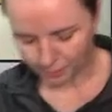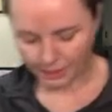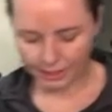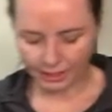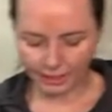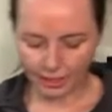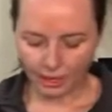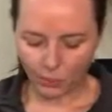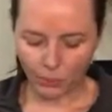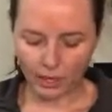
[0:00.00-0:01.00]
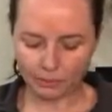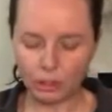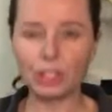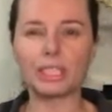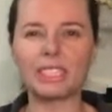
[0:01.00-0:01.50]
me when I'm
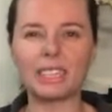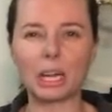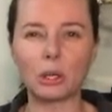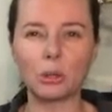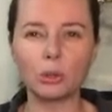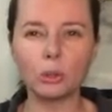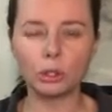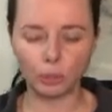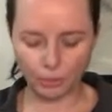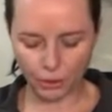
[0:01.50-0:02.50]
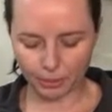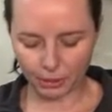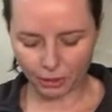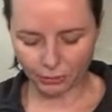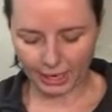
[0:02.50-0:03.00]
just in that crucial
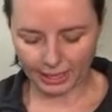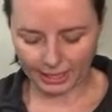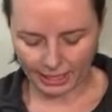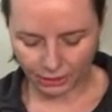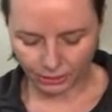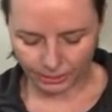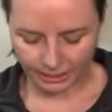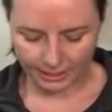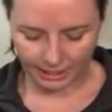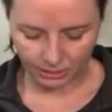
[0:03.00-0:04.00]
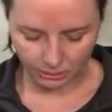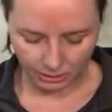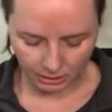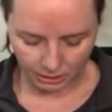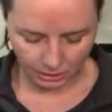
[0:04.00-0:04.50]
moment of cutting a dog's
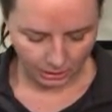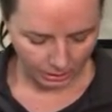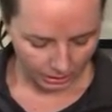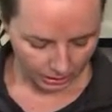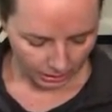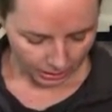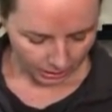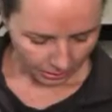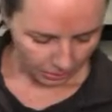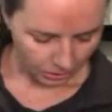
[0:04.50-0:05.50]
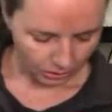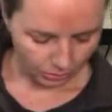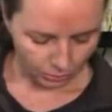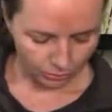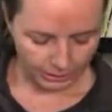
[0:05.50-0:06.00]
nails, which is
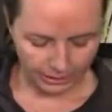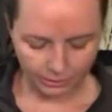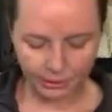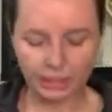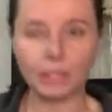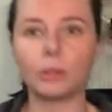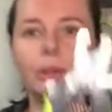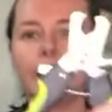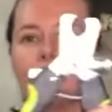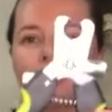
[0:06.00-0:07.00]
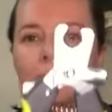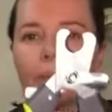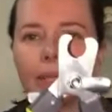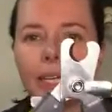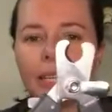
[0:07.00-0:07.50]
really, really annoying.
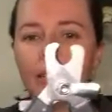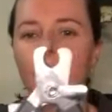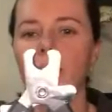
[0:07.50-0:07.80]
So again,